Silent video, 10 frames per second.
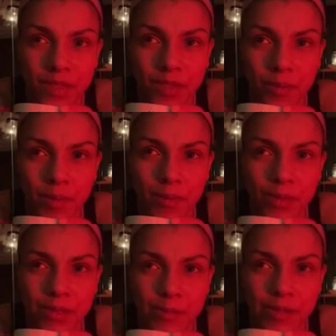my
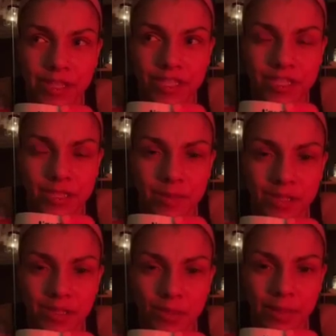mucus production has been
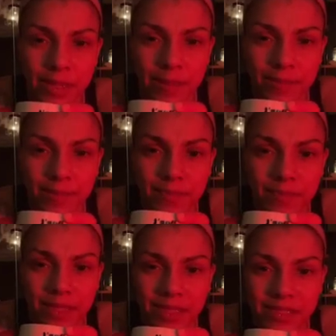a little bit up
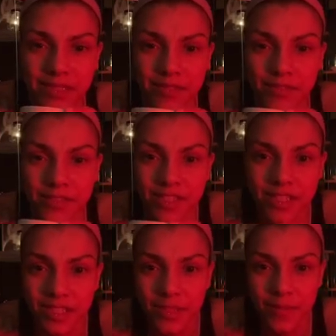because of
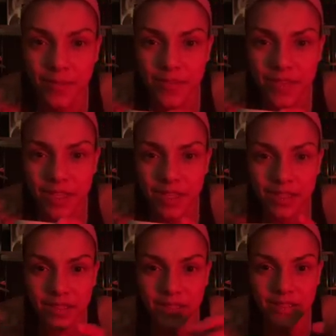
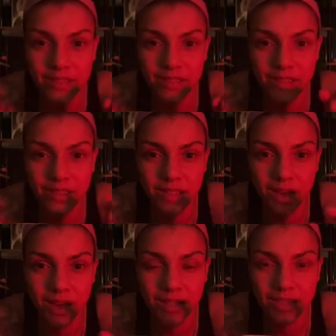the
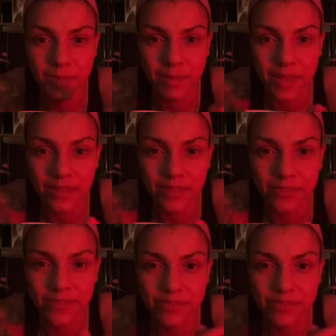awesome amount of